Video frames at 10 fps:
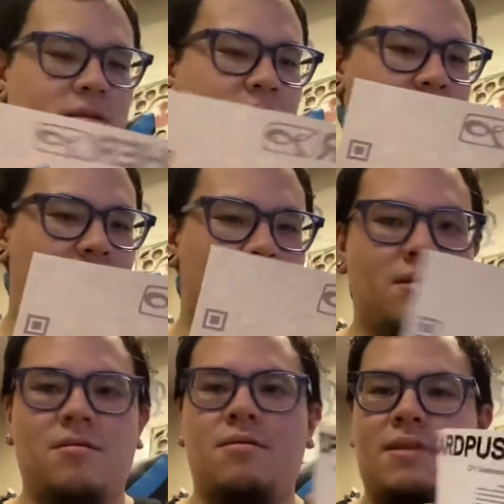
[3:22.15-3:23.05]
Thanks.
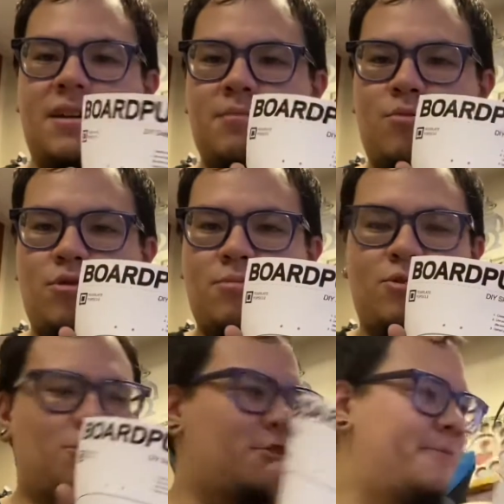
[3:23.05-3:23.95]
Thanks, Board
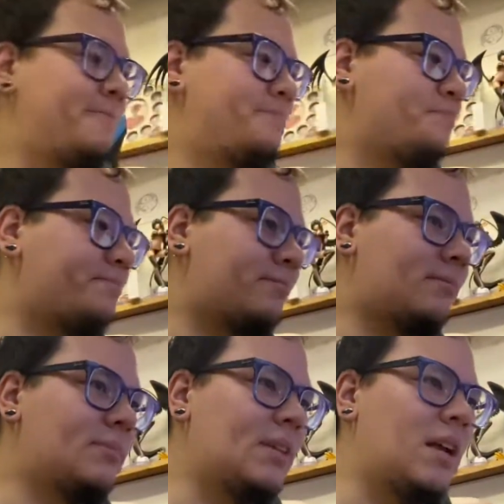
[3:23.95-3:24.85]
Pusher.
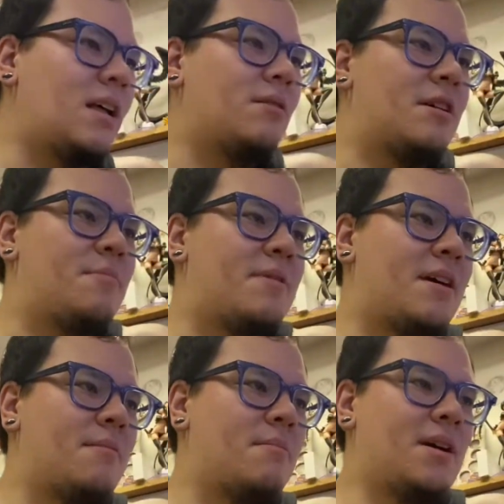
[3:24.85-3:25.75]
I'll keep that
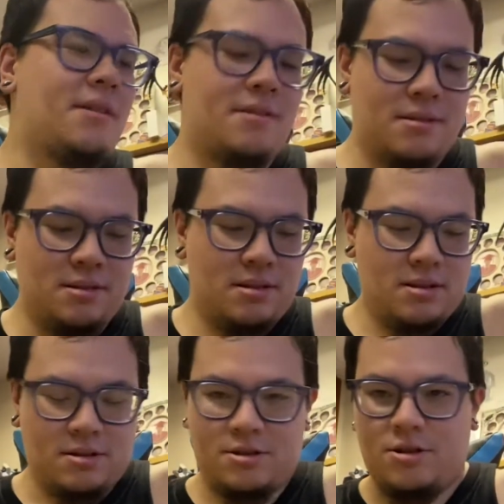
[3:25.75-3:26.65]
in mind.
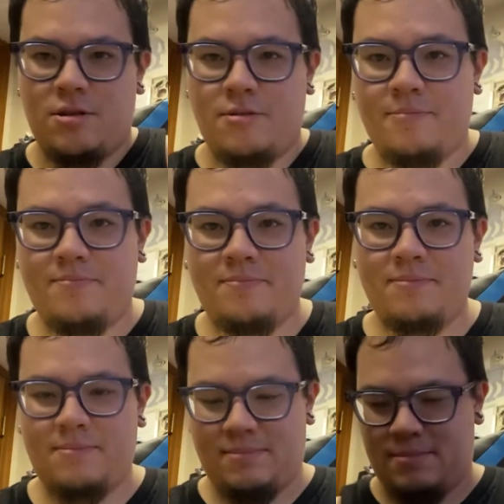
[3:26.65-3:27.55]
So
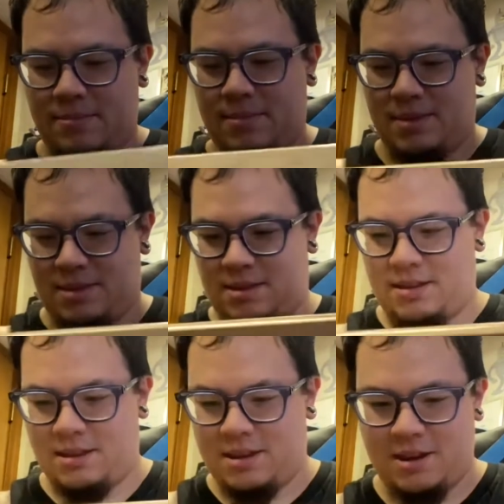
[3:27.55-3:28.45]

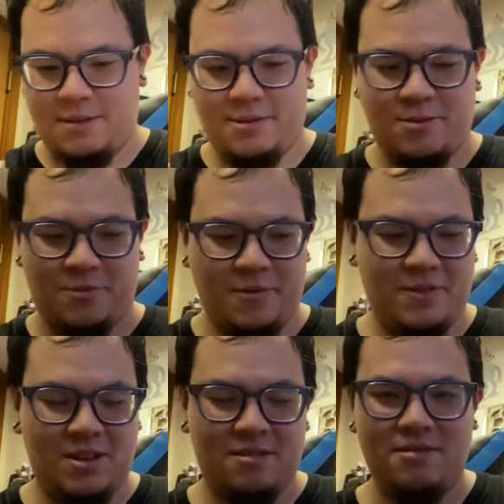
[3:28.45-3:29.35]
here's the
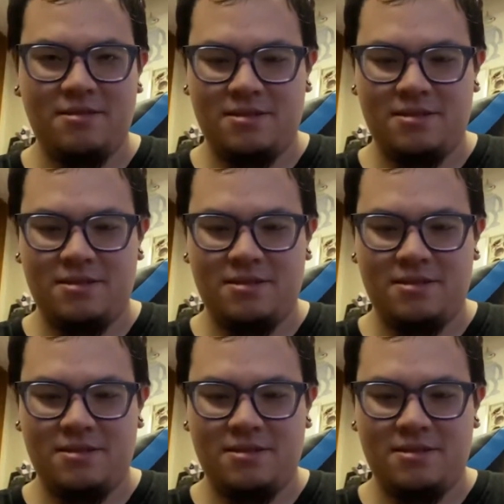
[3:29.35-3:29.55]
reveal.